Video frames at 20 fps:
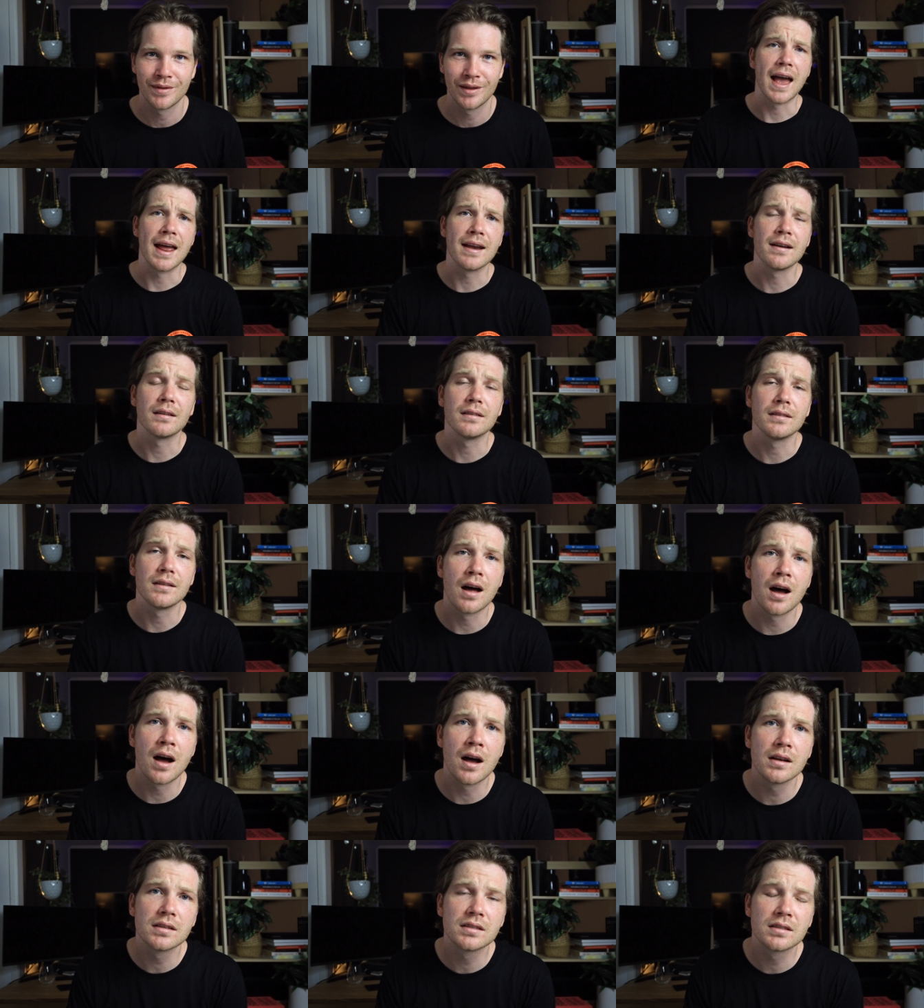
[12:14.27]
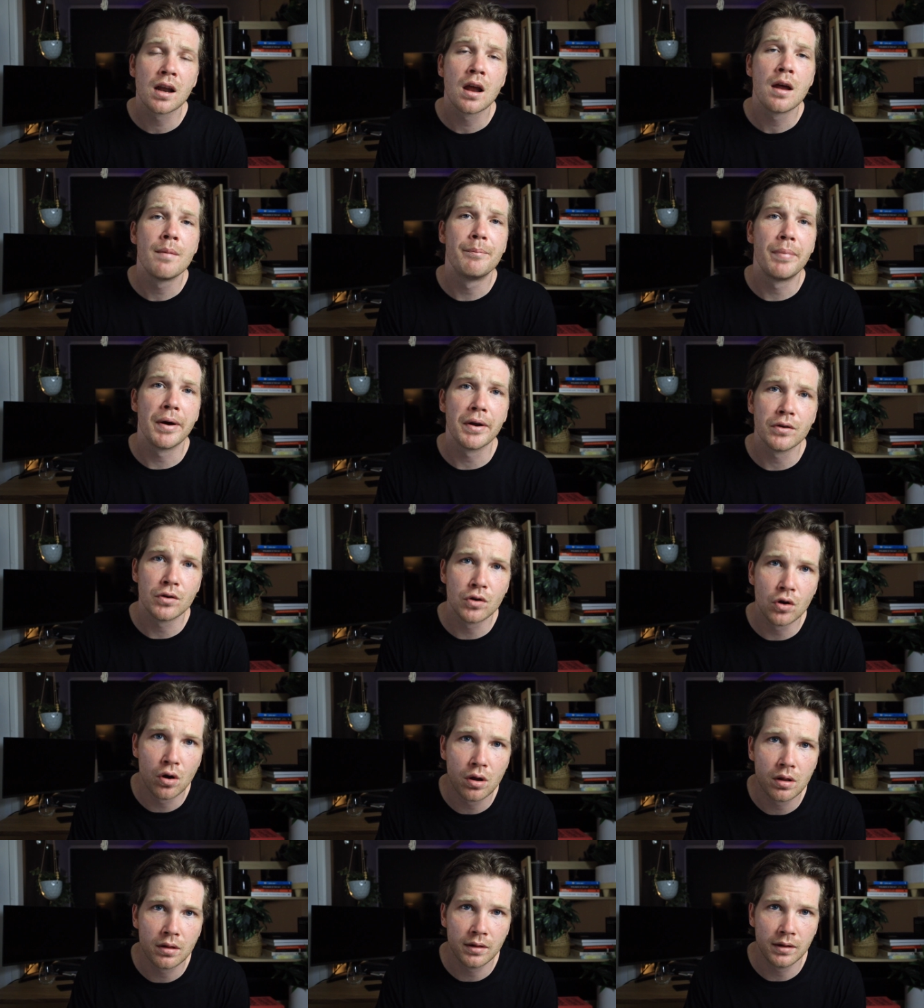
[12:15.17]
And last but
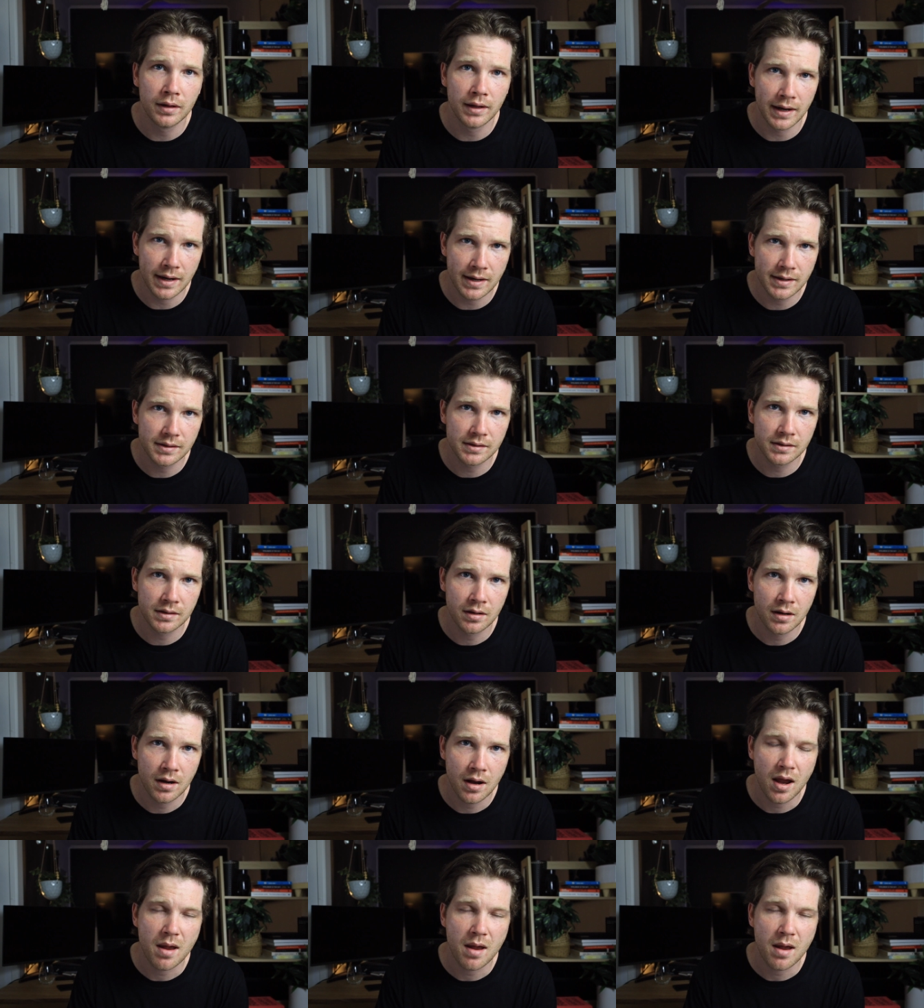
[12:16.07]
not least,